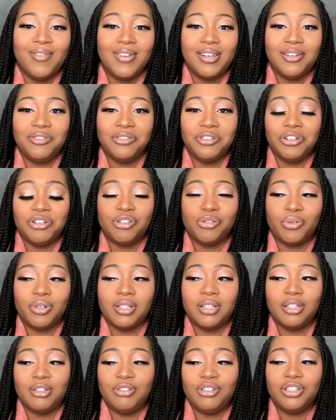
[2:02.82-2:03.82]
any New Year's
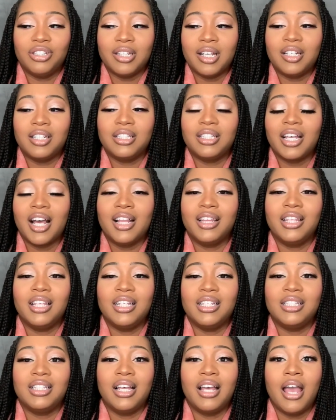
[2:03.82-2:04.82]
resolutions. I just got
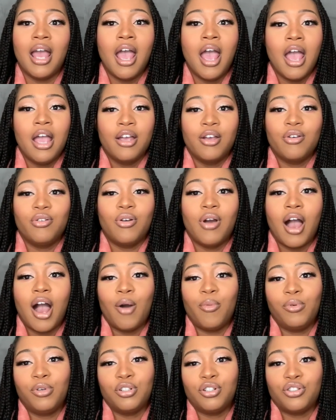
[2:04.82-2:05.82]
things that, you know, I
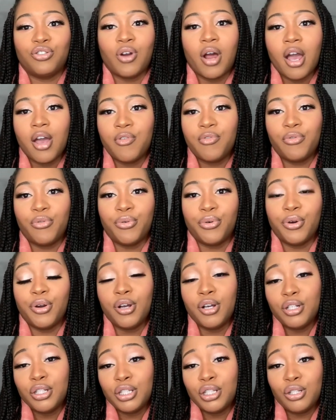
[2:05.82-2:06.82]
want to strive for
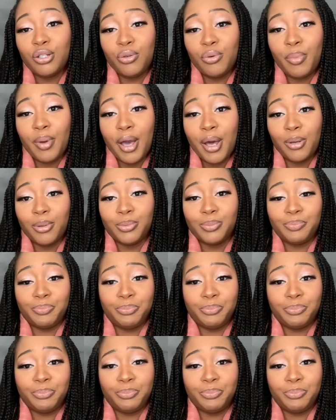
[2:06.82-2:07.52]
to do better.